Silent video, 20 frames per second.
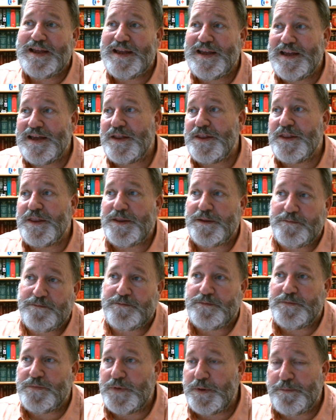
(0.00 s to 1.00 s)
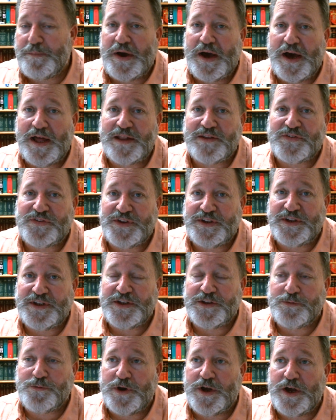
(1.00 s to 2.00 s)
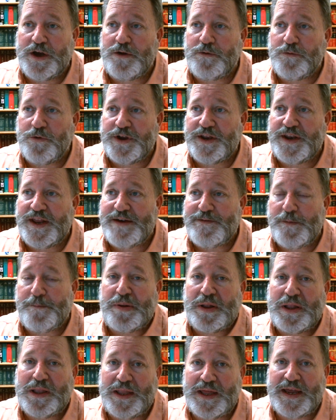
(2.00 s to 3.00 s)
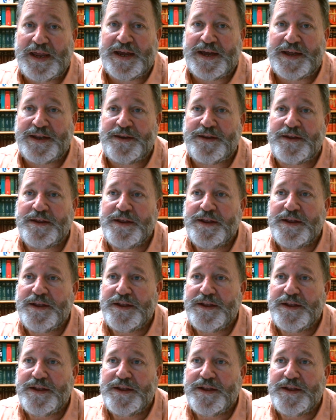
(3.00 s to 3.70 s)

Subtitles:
And the policy is, well, we're going to have a plan